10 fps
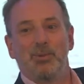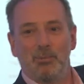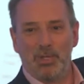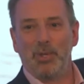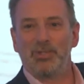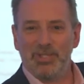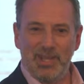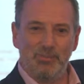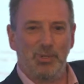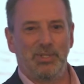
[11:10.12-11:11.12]
when we got to
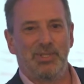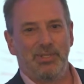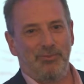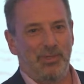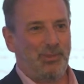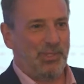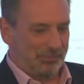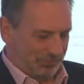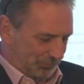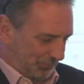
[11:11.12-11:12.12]
that point in the future.
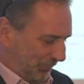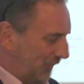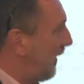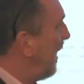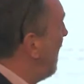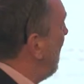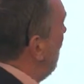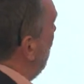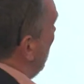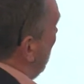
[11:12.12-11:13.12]
We